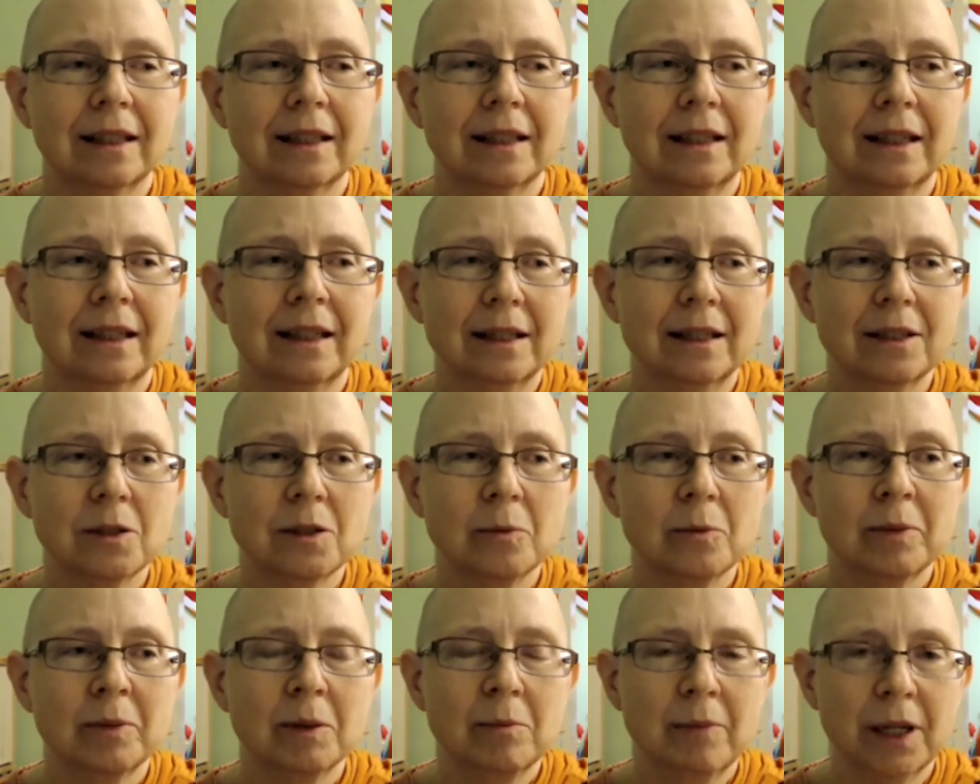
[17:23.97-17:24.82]
It's a
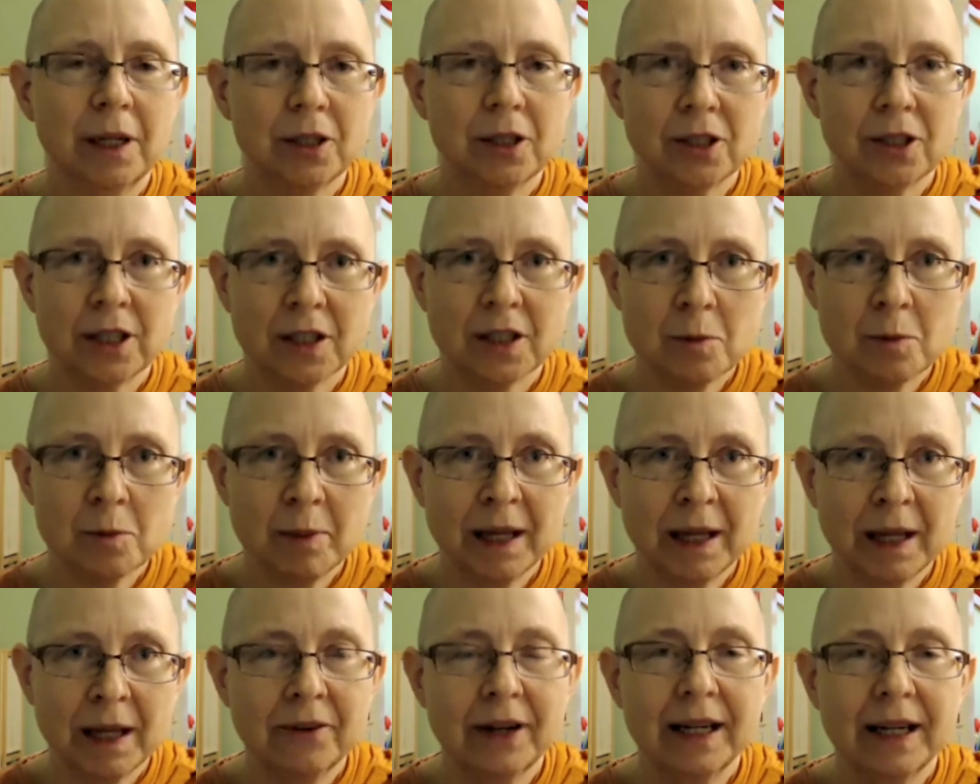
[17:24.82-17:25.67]
bit much to
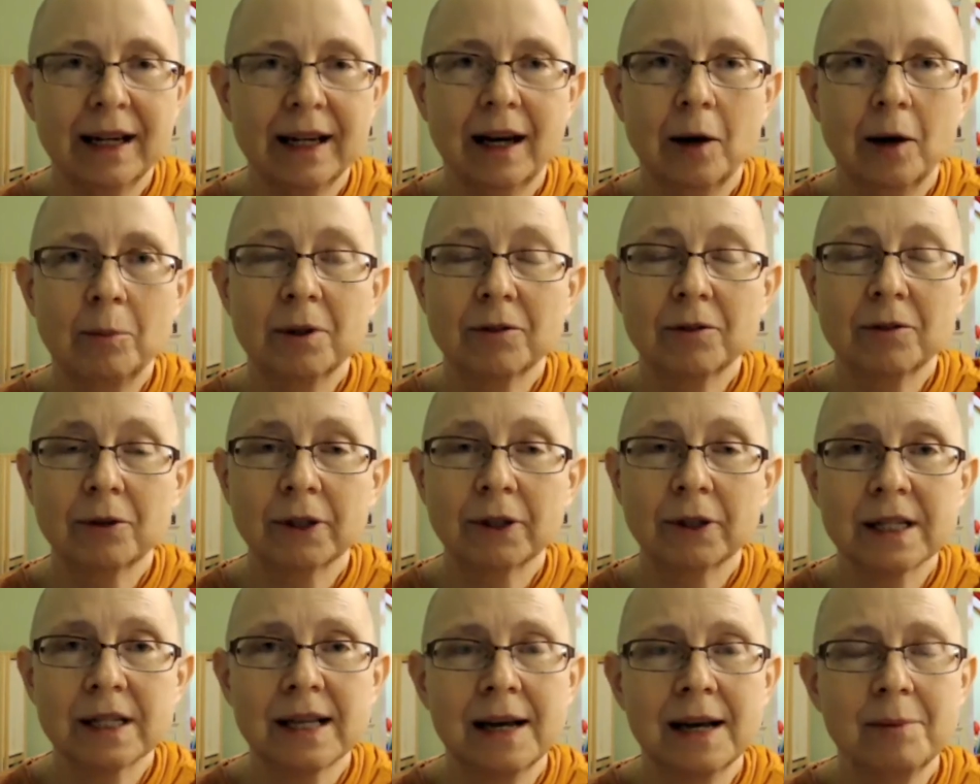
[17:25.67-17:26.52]
explain right now, but for
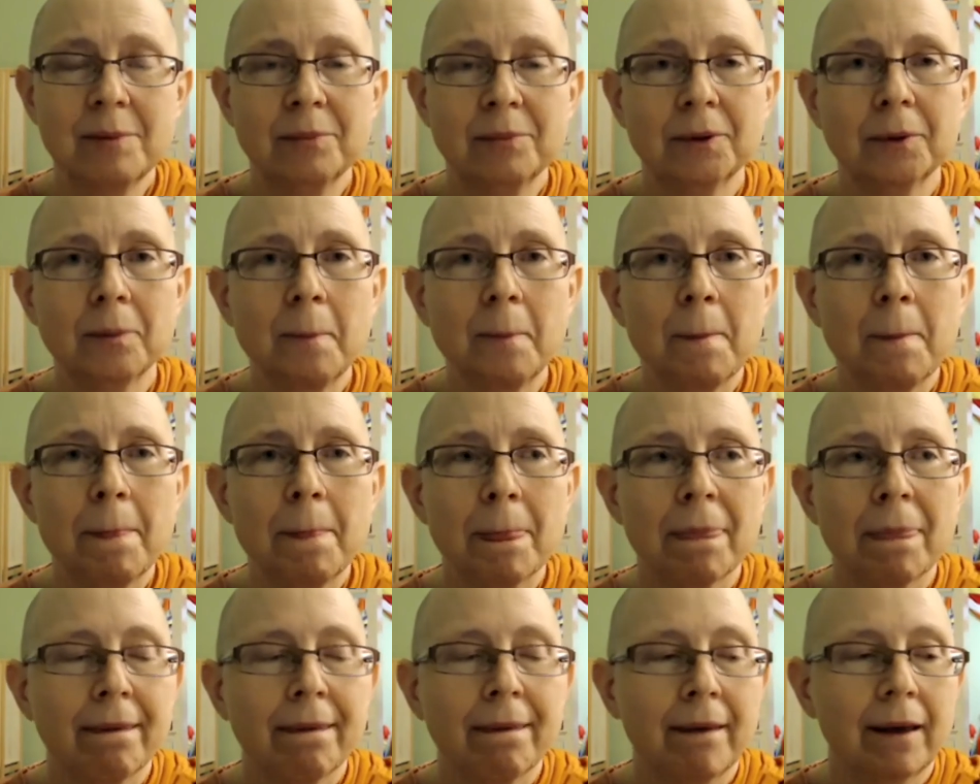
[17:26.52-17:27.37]
example,
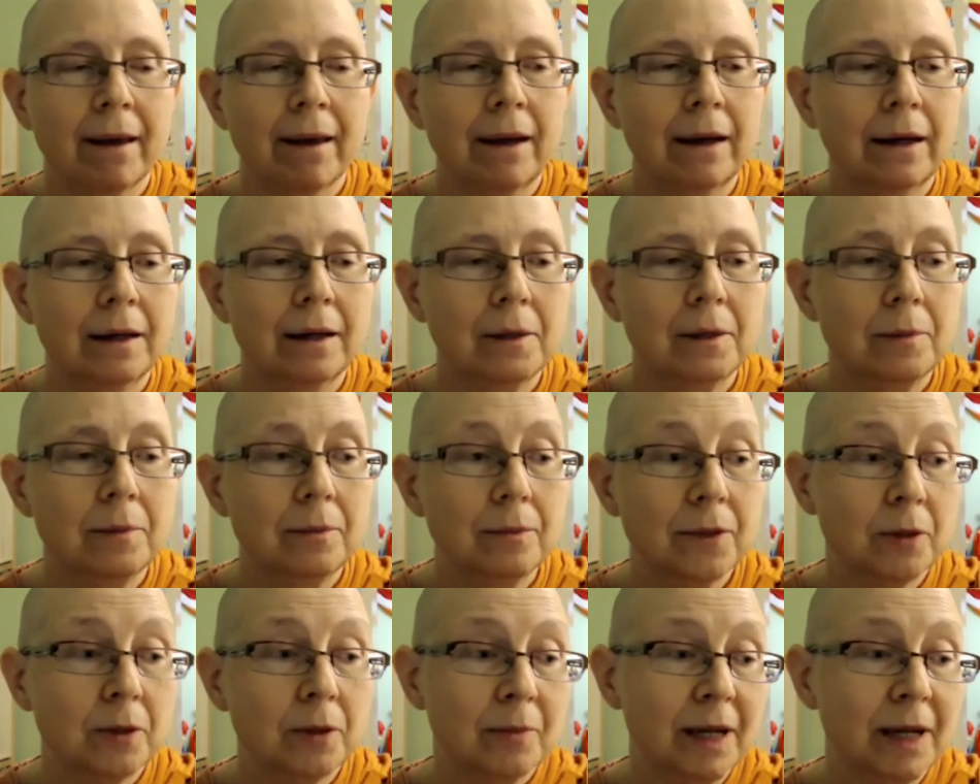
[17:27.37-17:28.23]

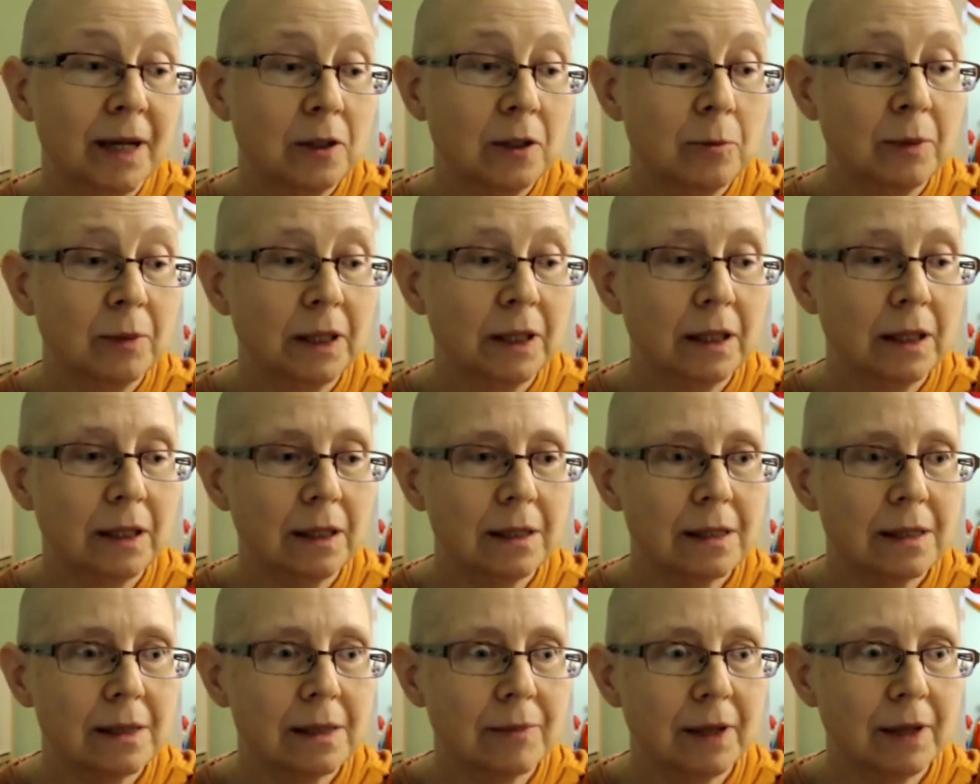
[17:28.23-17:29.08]
there might
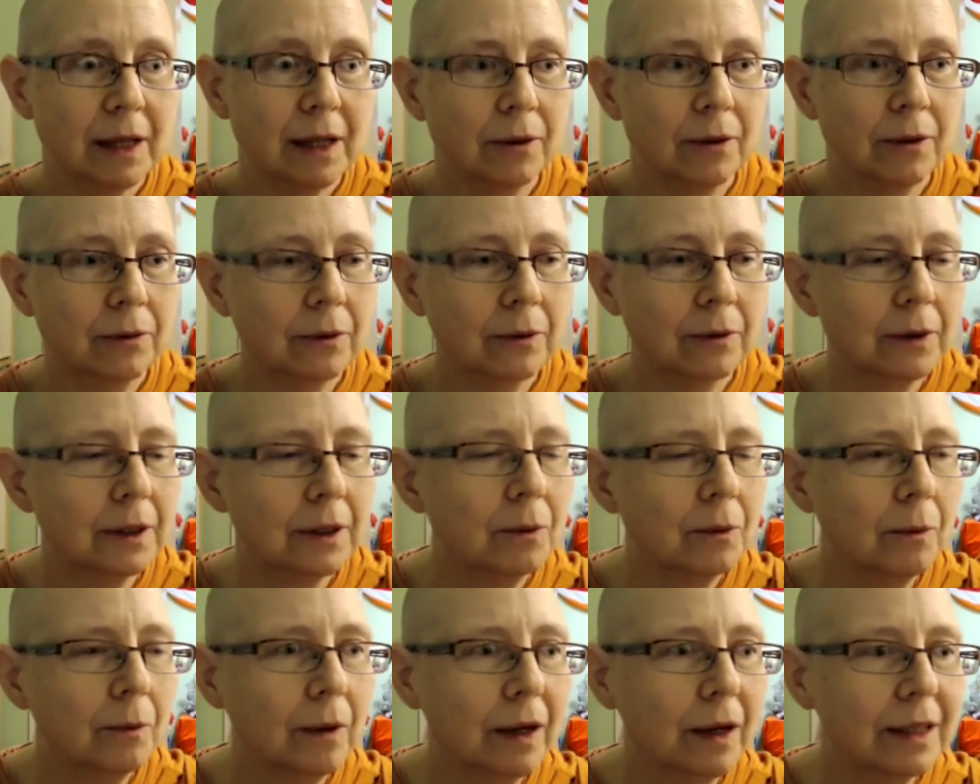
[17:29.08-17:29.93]
be something I really
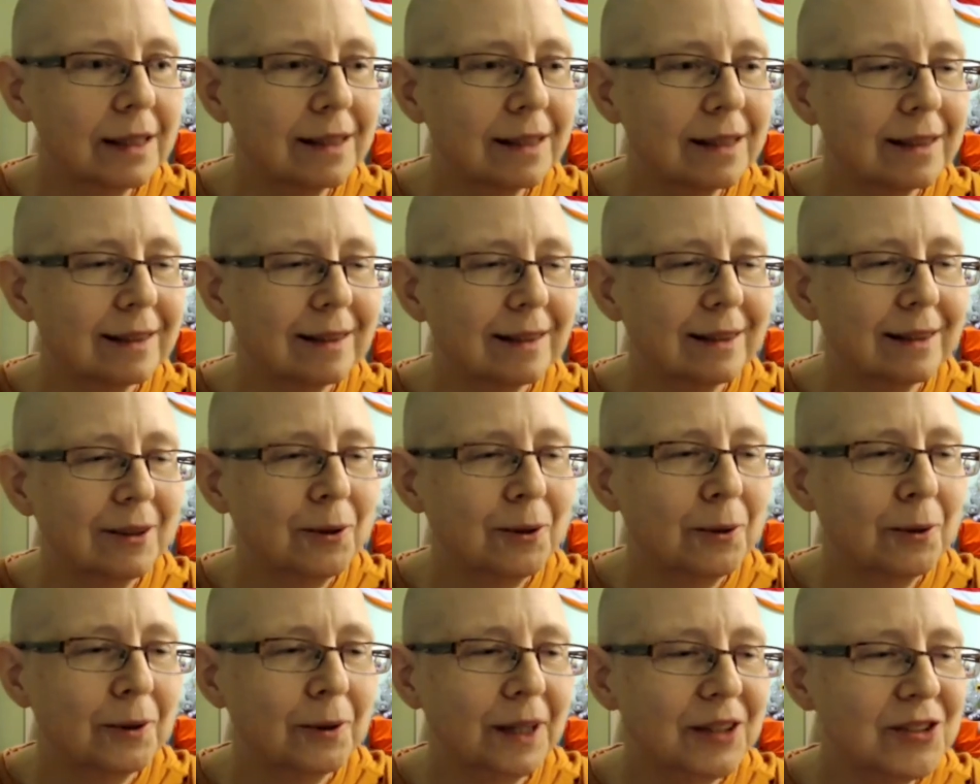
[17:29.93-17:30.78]
want.
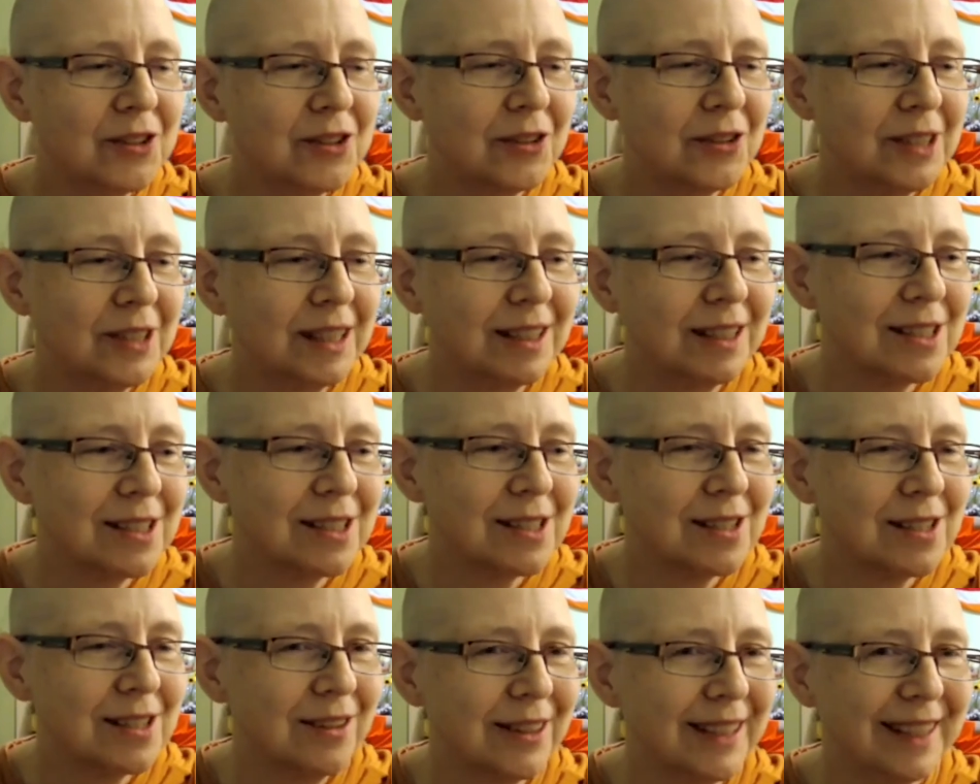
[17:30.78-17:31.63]
Oh, that's so
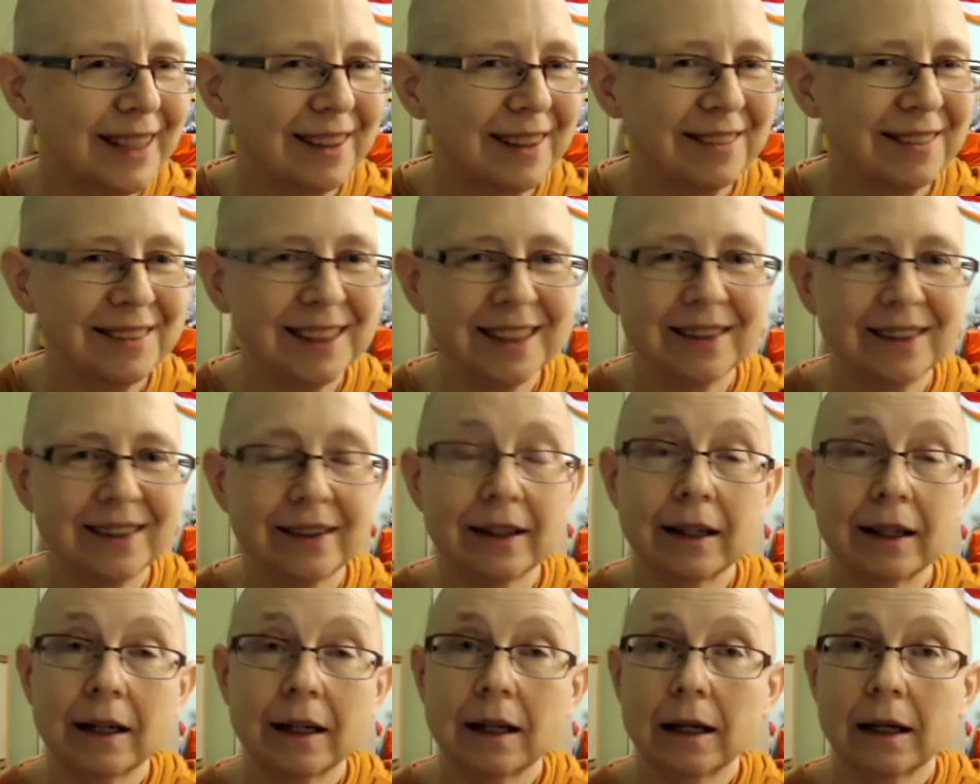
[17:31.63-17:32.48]
delicious looking over there.
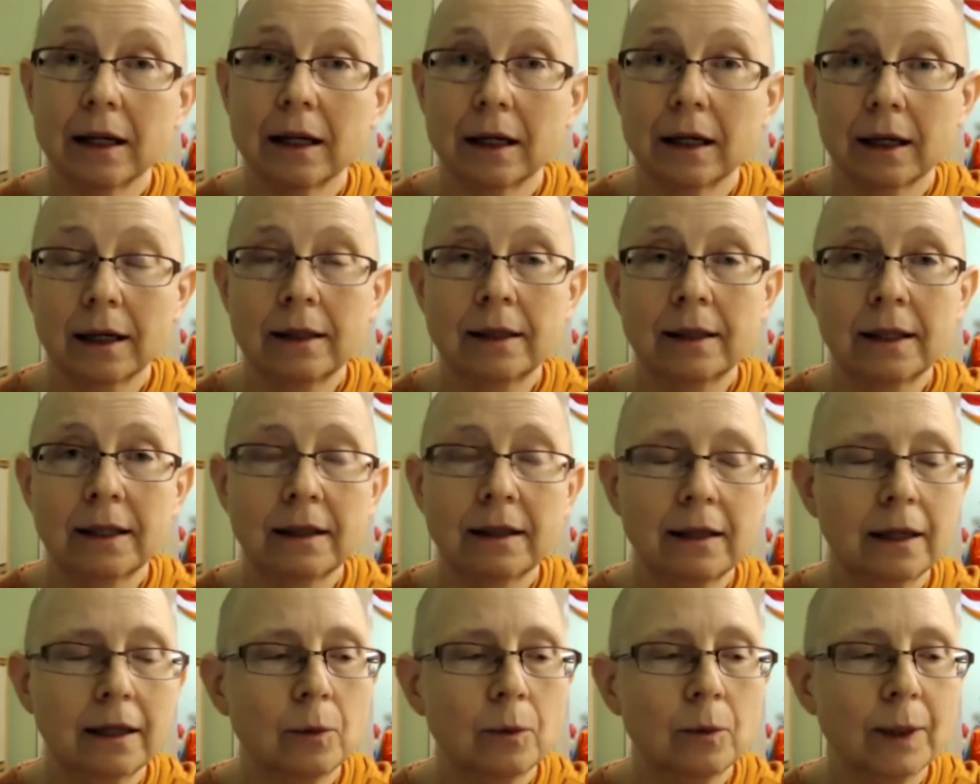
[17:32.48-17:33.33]
And then
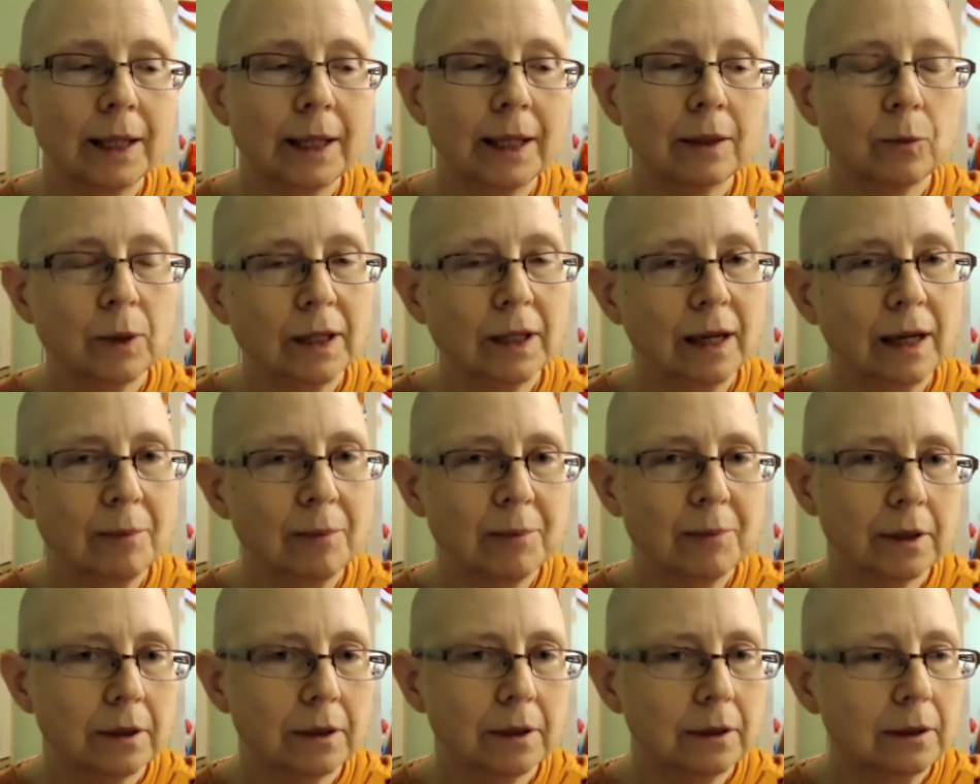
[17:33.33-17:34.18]
think, wait, what
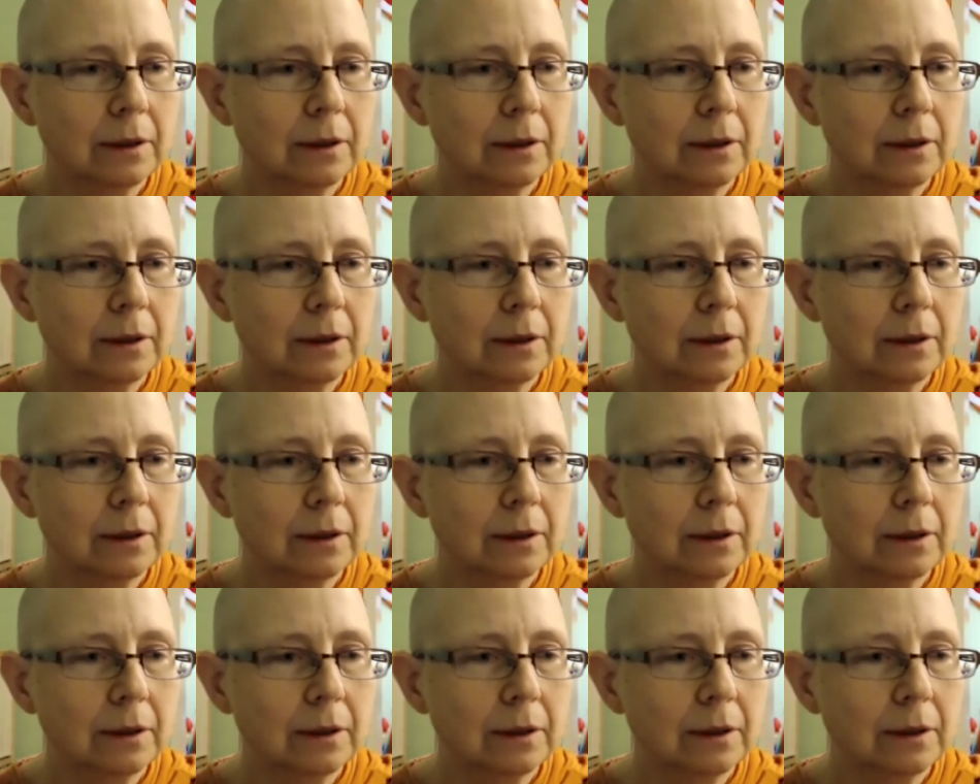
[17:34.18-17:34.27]
happened?